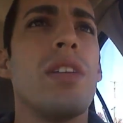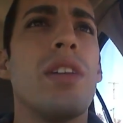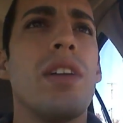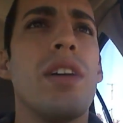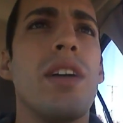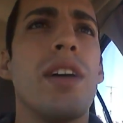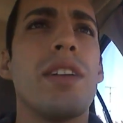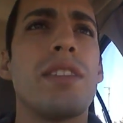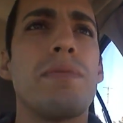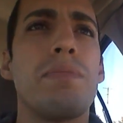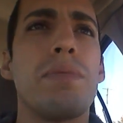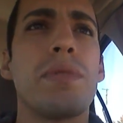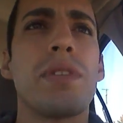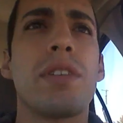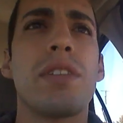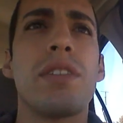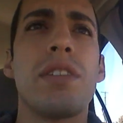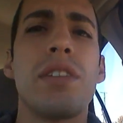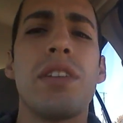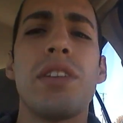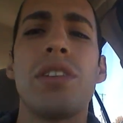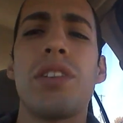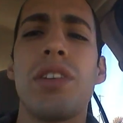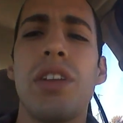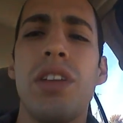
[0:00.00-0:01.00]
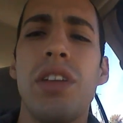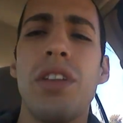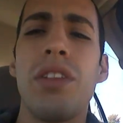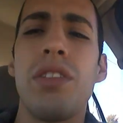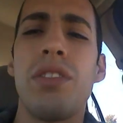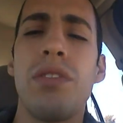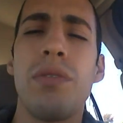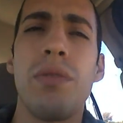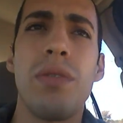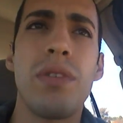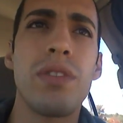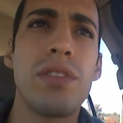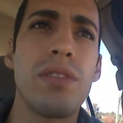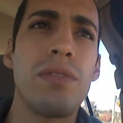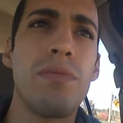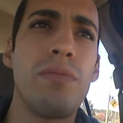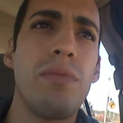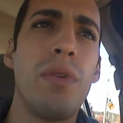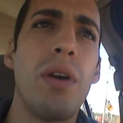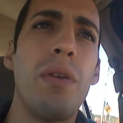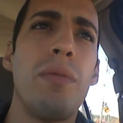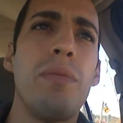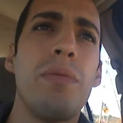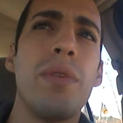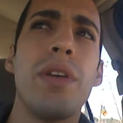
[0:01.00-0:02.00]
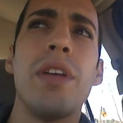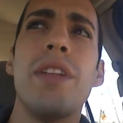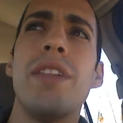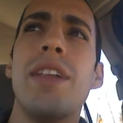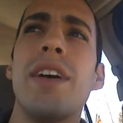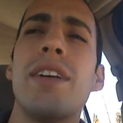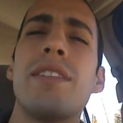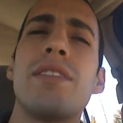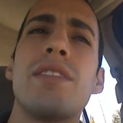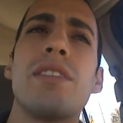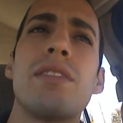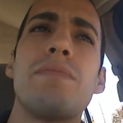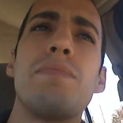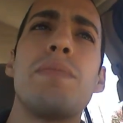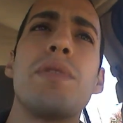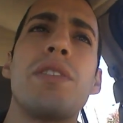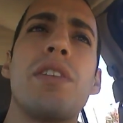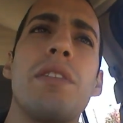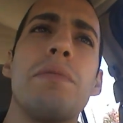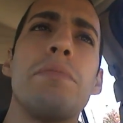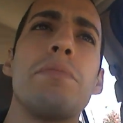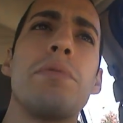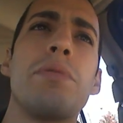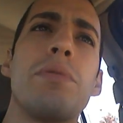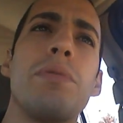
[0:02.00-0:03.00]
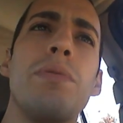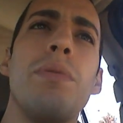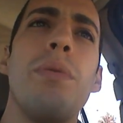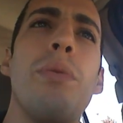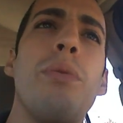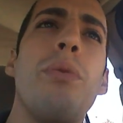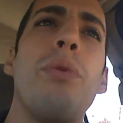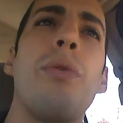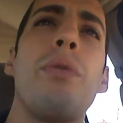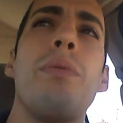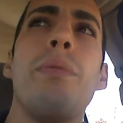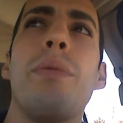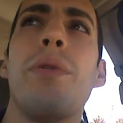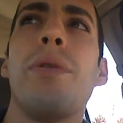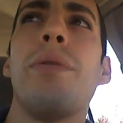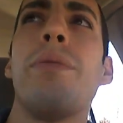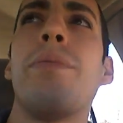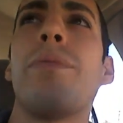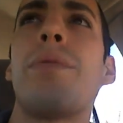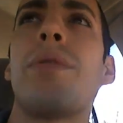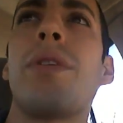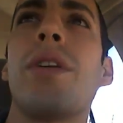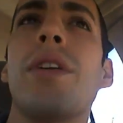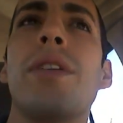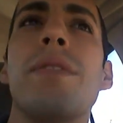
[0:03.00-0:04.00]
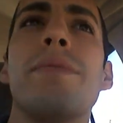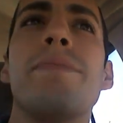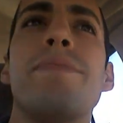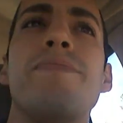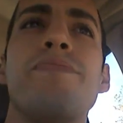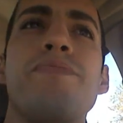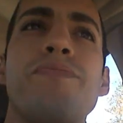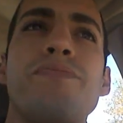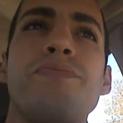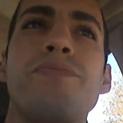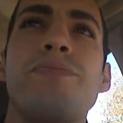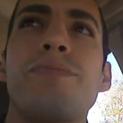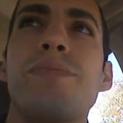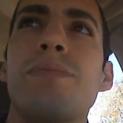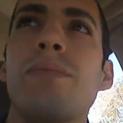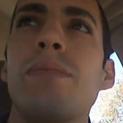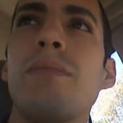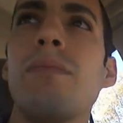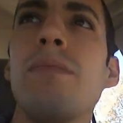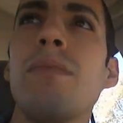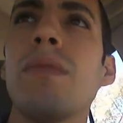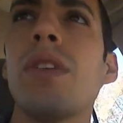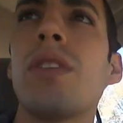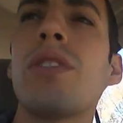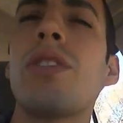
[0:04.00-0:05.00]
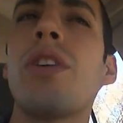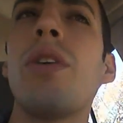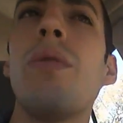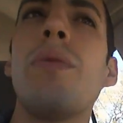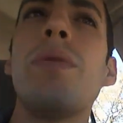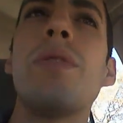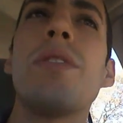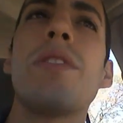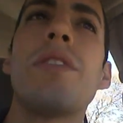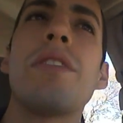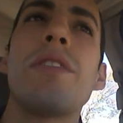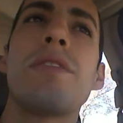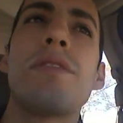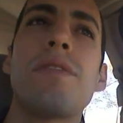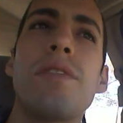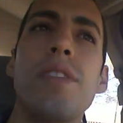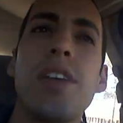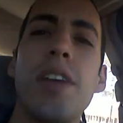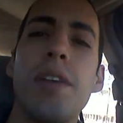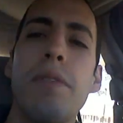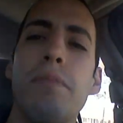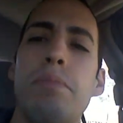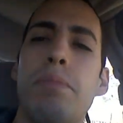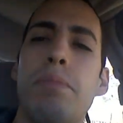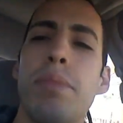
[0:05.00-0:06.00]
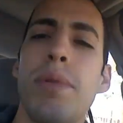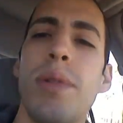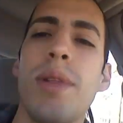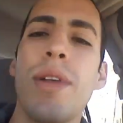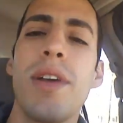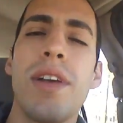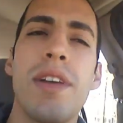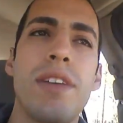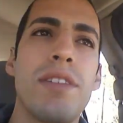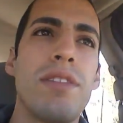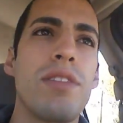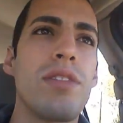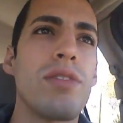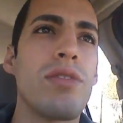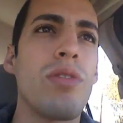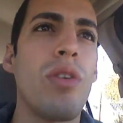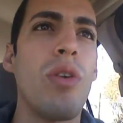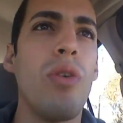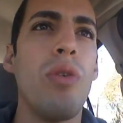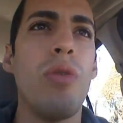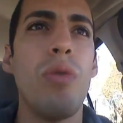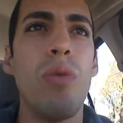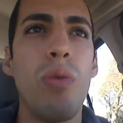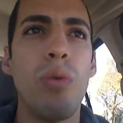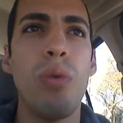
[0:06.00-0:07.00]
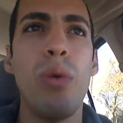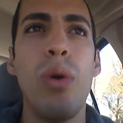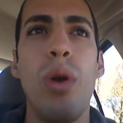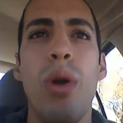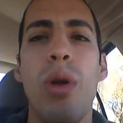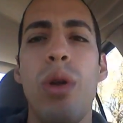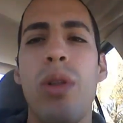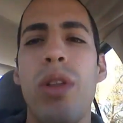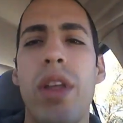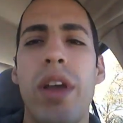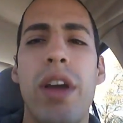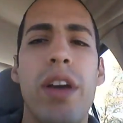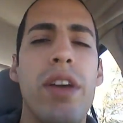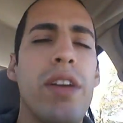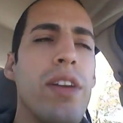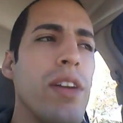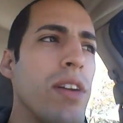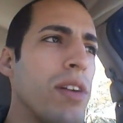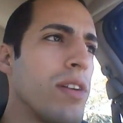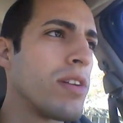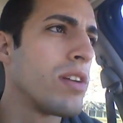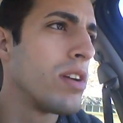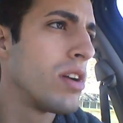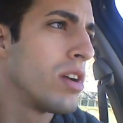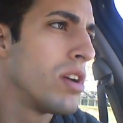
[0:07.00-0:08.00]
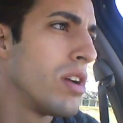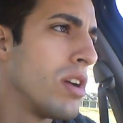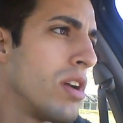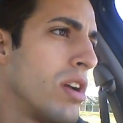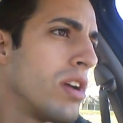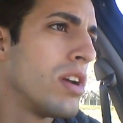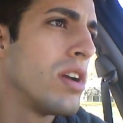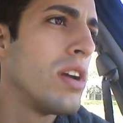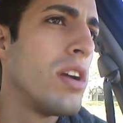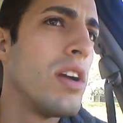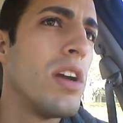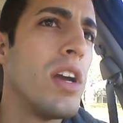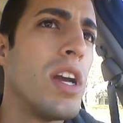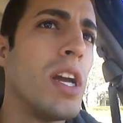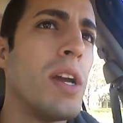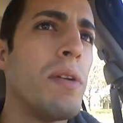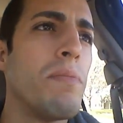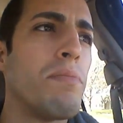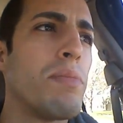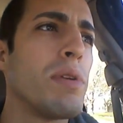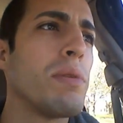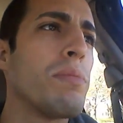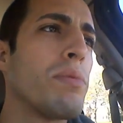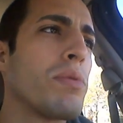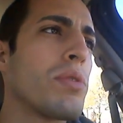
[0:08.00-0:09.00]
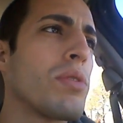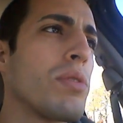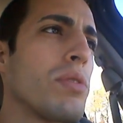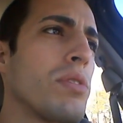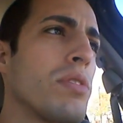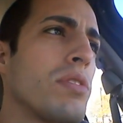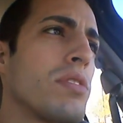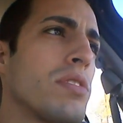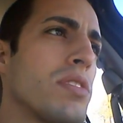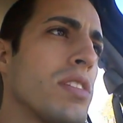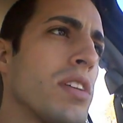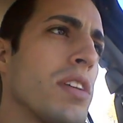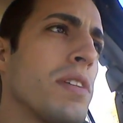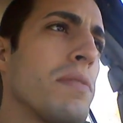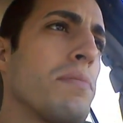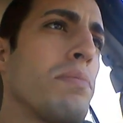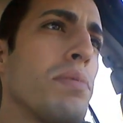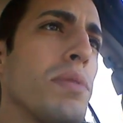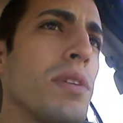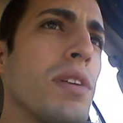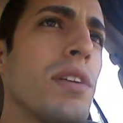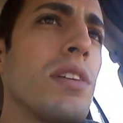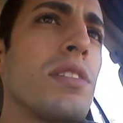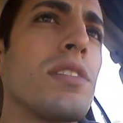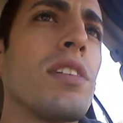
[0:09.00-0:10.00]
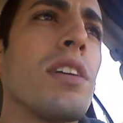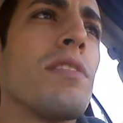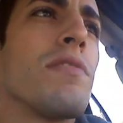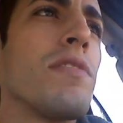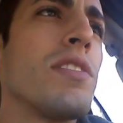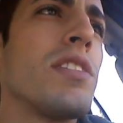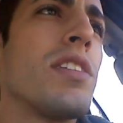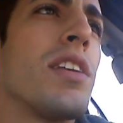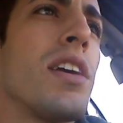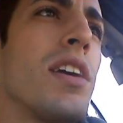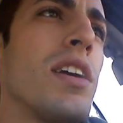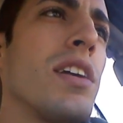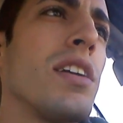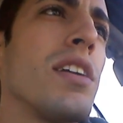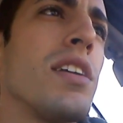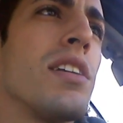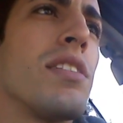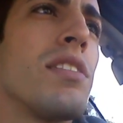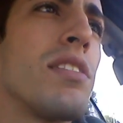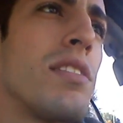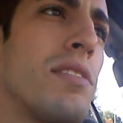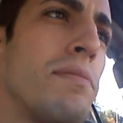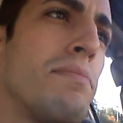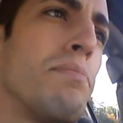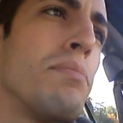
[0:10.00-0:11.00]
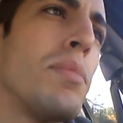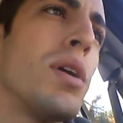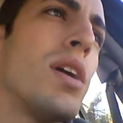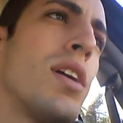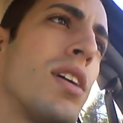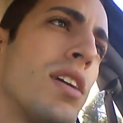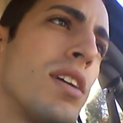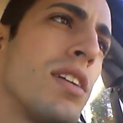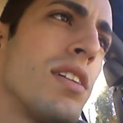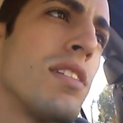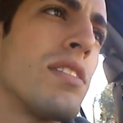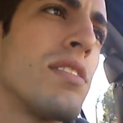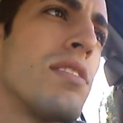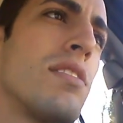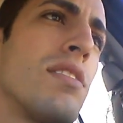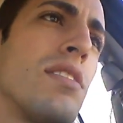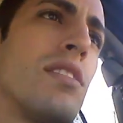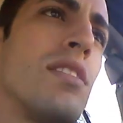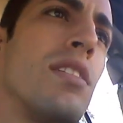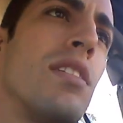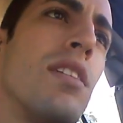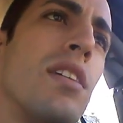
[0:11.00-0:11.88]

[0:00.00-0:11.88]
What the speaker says: that's been conditioned into us, and that just becomes normal, right? Going to the same place. There's a whole world out here, and people go to the same place every day, and in their minds,